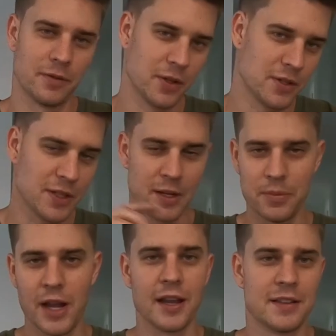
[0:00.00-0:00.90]
obviously
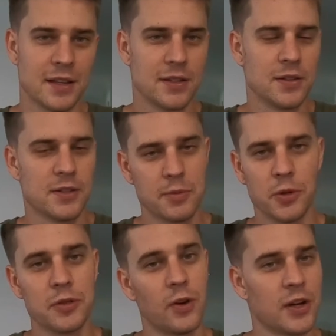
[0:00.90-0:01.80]
break it down to the
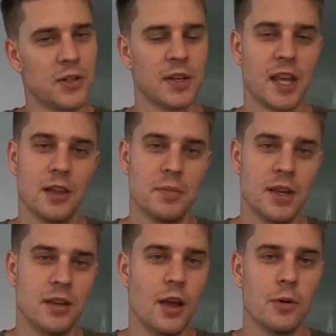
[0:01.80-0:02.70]
smallest fraction it can
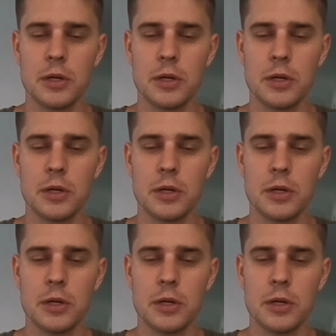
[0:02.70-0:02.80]
be,